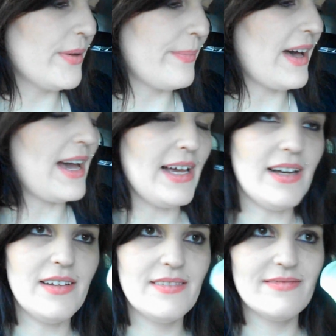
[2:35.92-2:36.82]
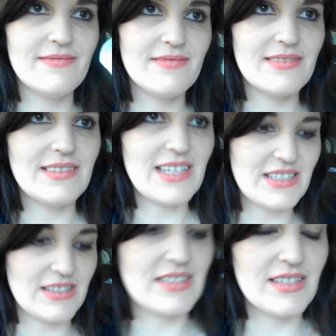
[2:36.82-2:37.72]
Papaya.
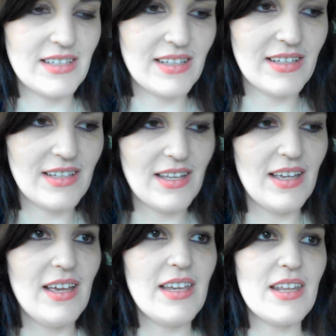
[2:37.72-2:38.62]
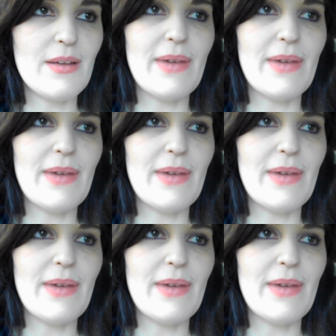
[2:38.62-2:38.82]
That's, you know,